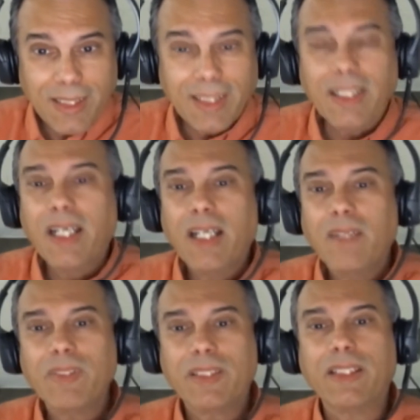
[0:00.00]
and
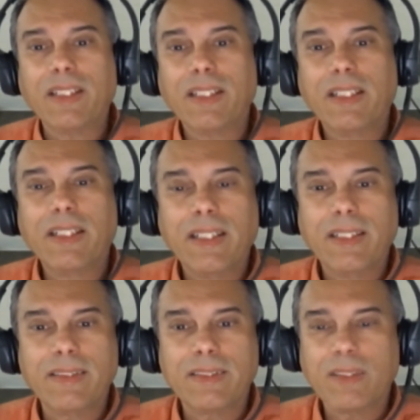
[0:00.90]
everything
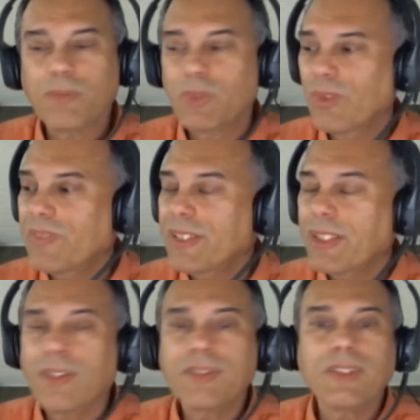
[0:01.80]
is some sort of
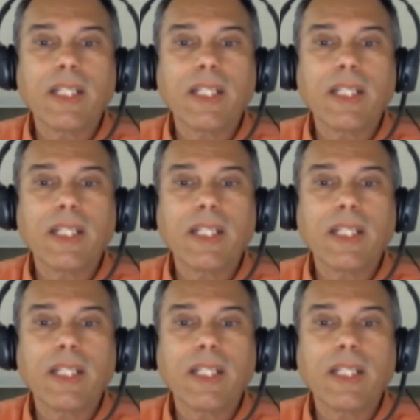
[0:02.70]
intelligent